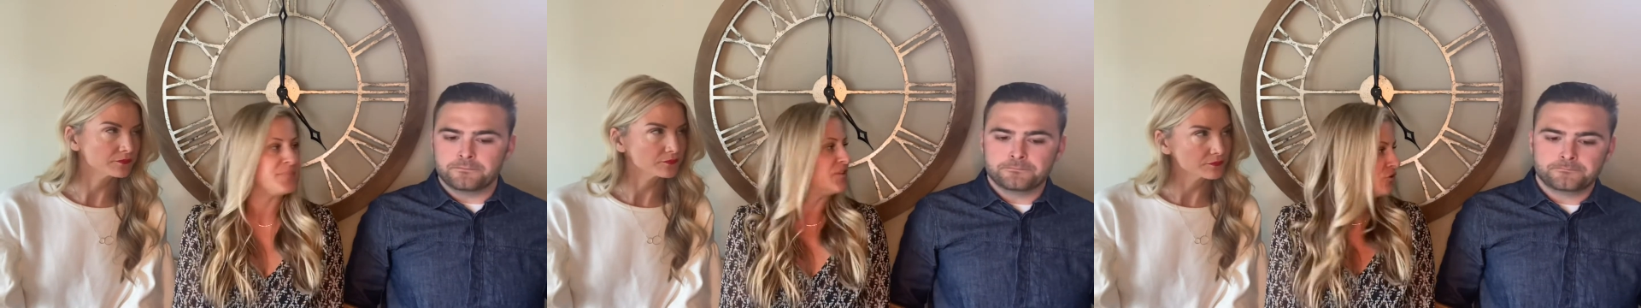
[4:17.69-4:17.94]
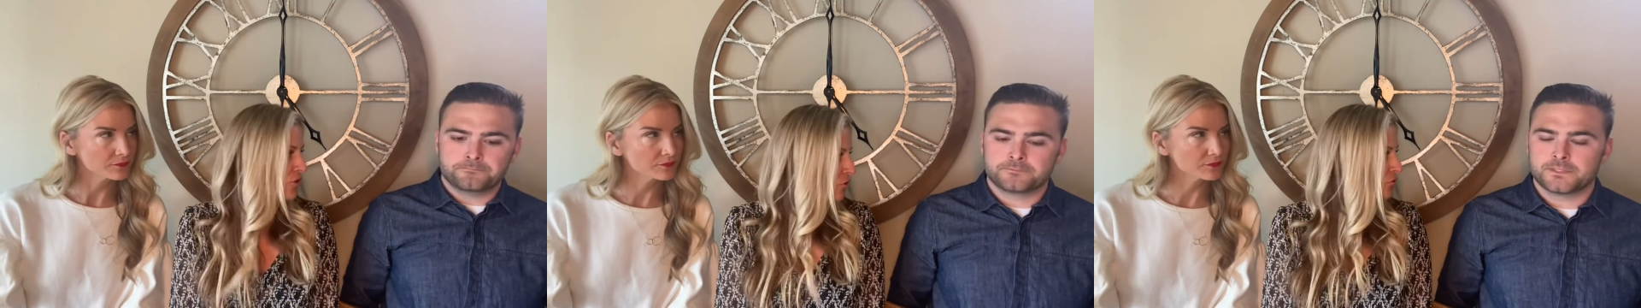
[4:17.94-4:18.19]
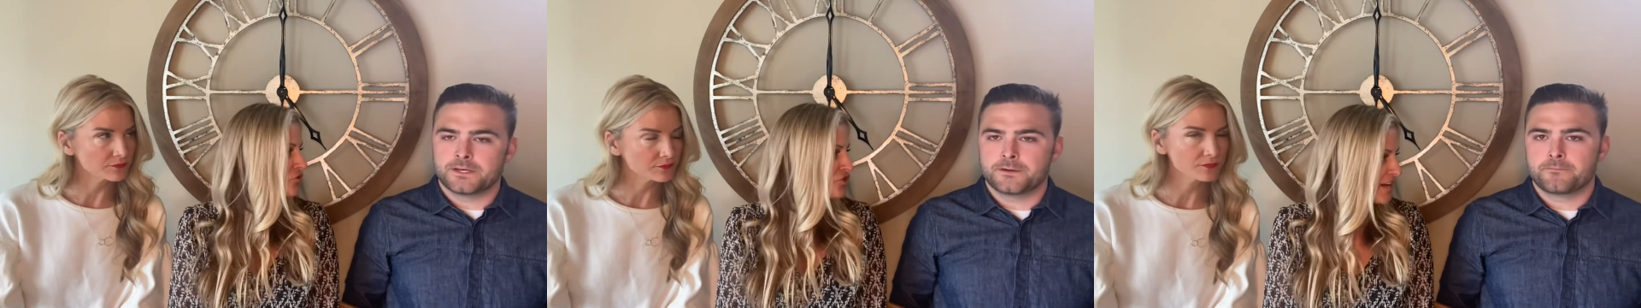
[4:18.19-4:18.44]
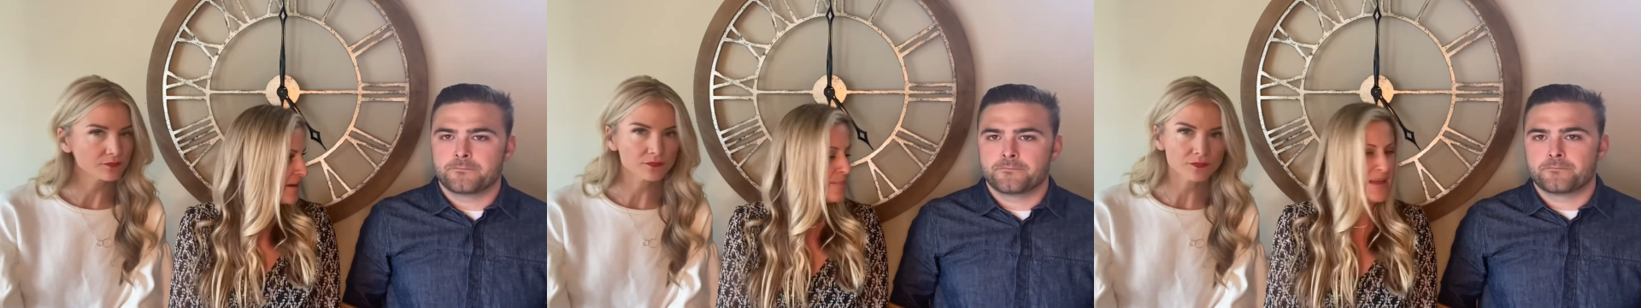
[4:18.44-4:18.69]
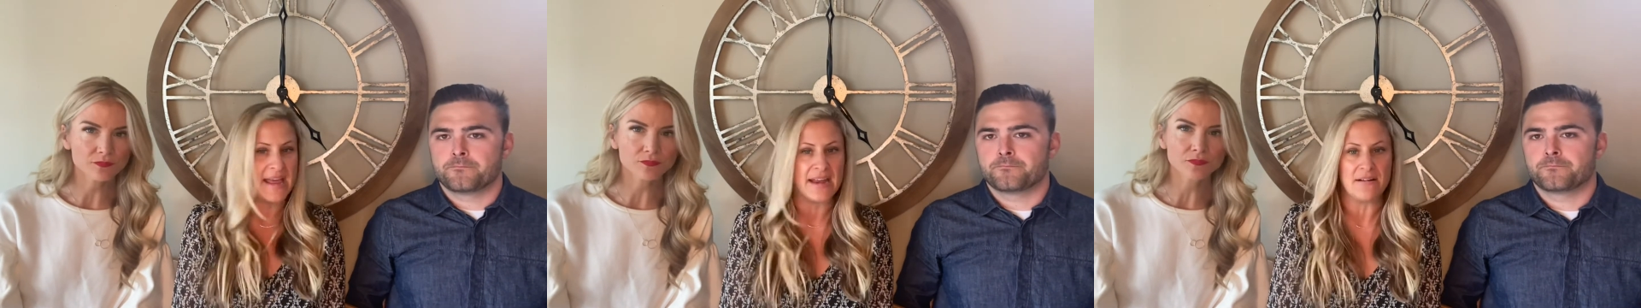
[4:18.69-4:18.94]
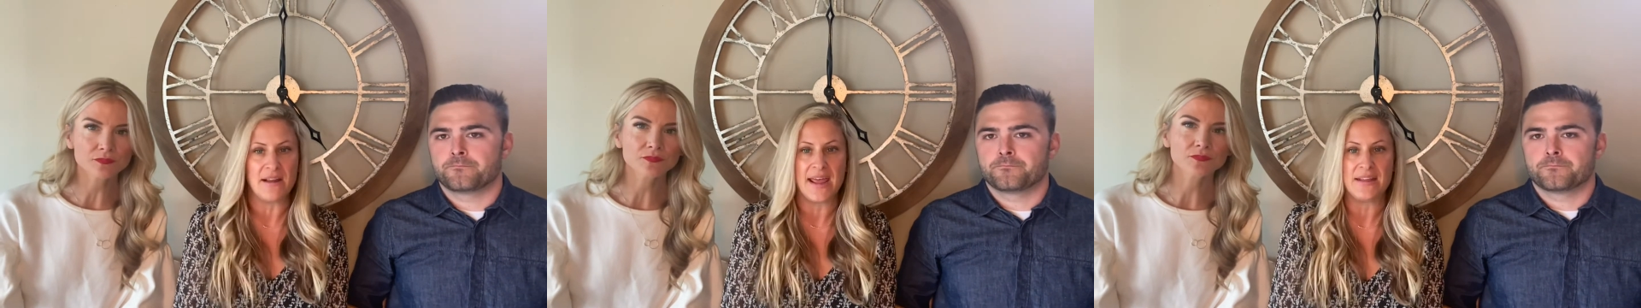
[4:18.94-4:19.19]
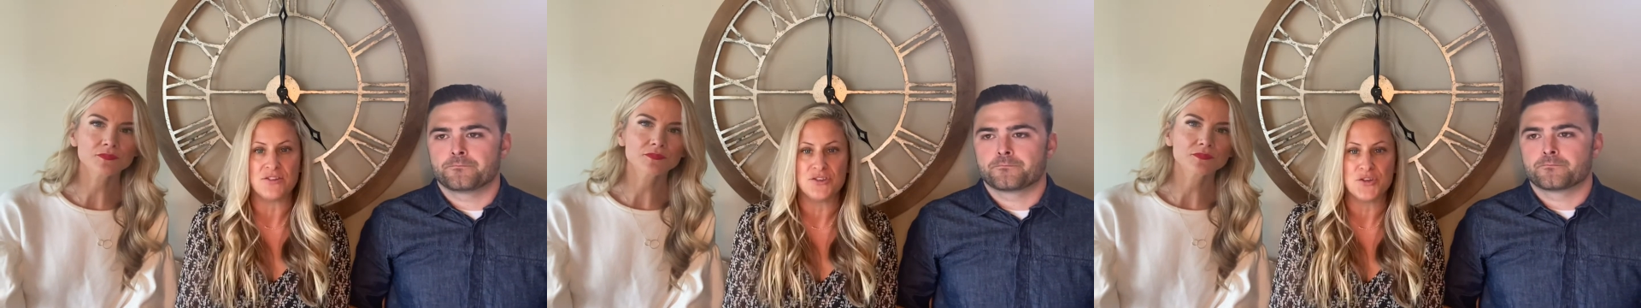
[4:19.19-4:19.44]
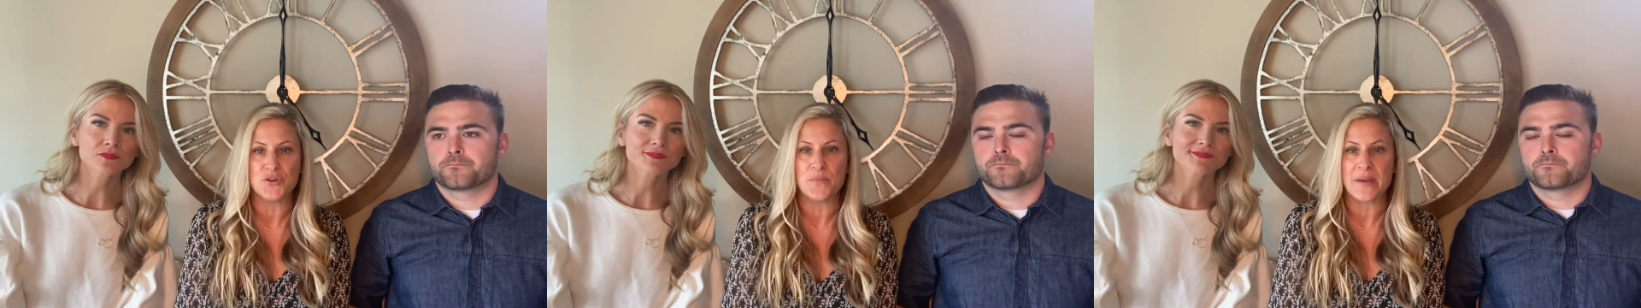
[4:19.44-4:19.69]
Speaker 1: your local gym, and
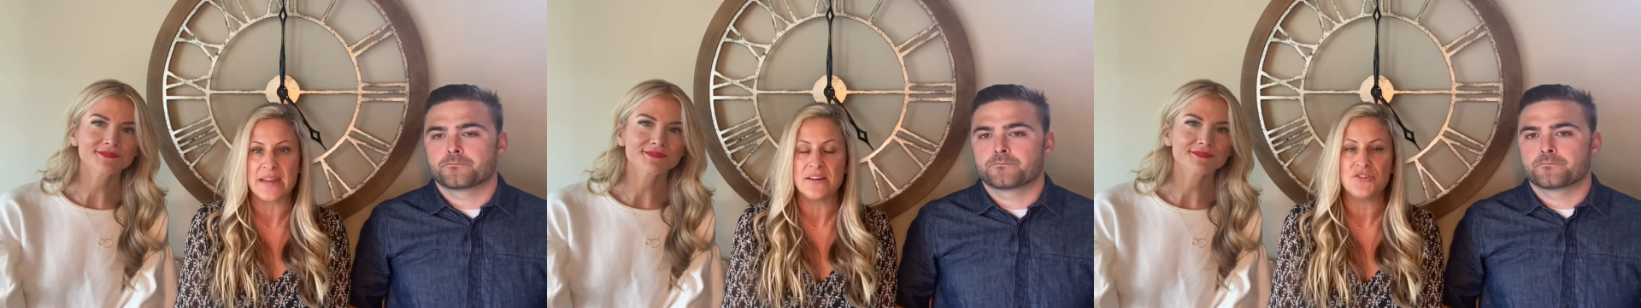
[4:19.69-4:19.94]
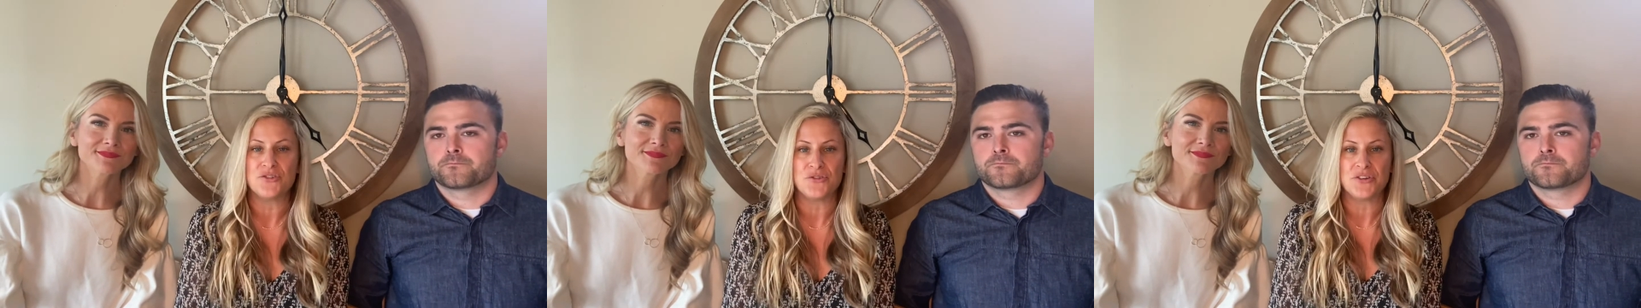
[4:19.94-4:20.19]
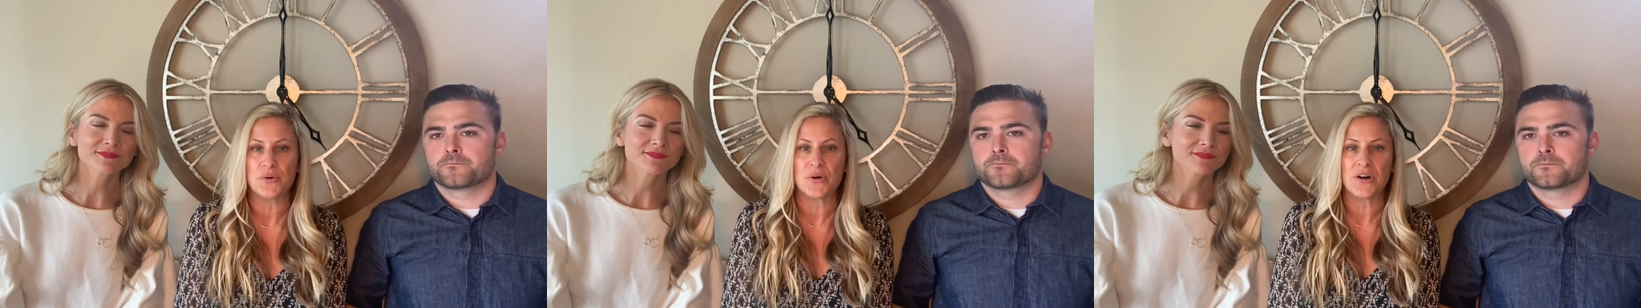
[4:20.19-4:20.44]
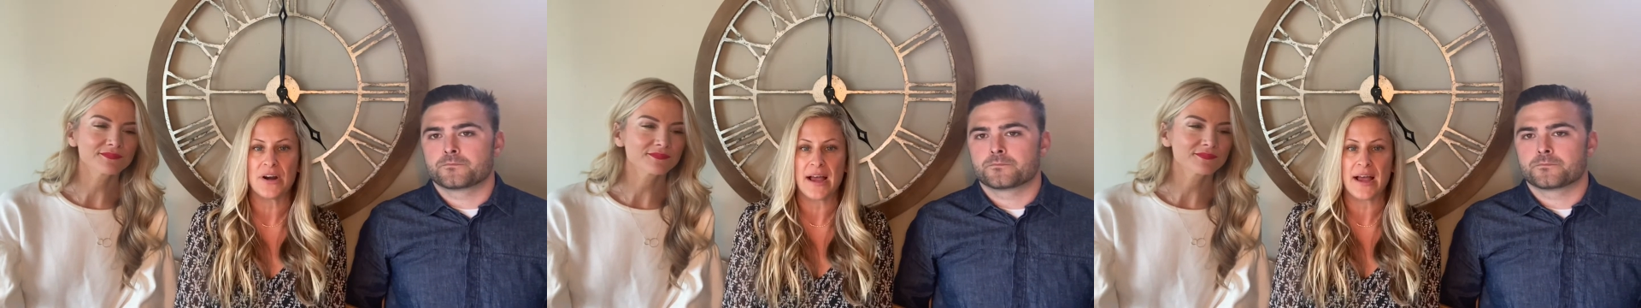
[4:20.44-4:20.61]
Zoom into your